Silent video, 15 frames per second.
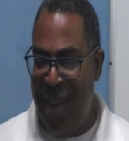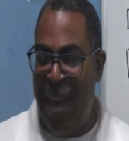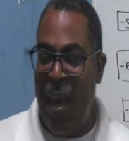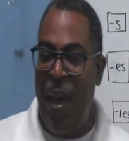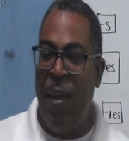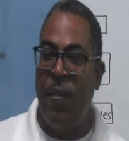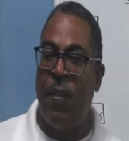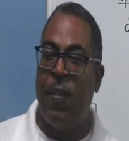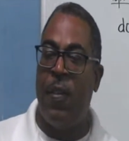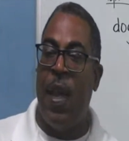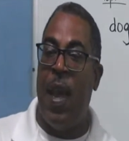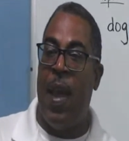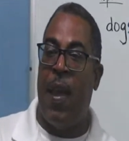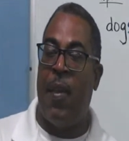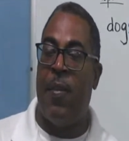S,
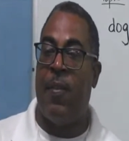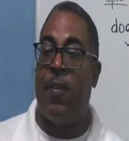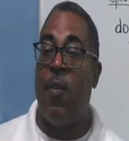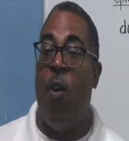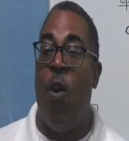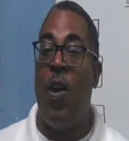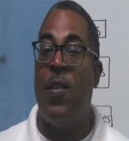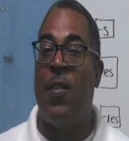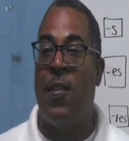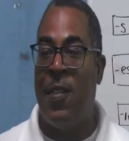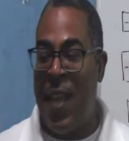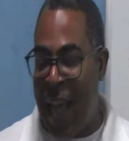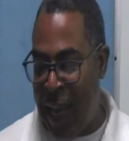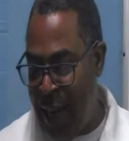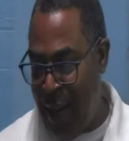X, or
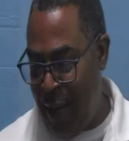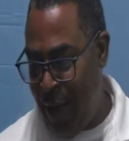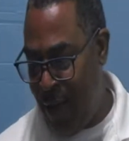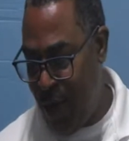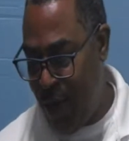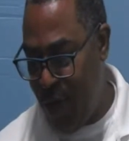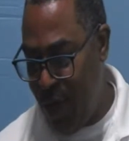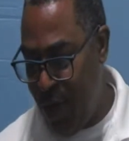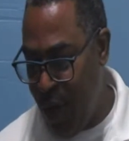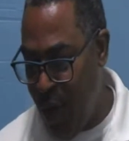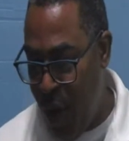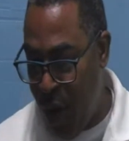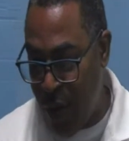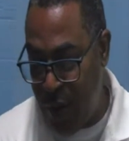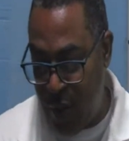Z,
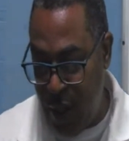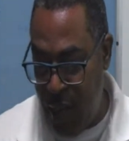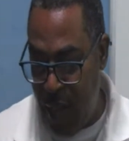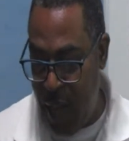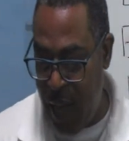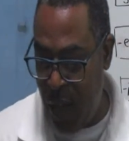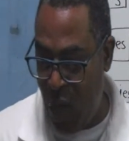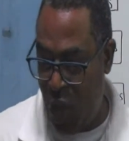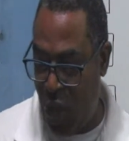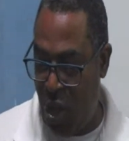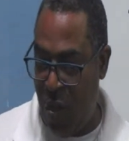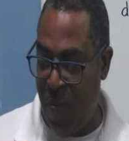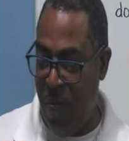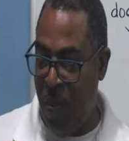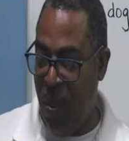or CH,
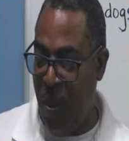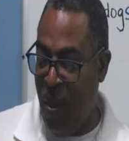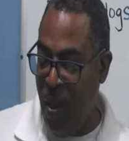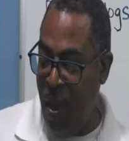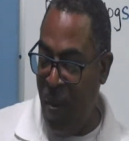if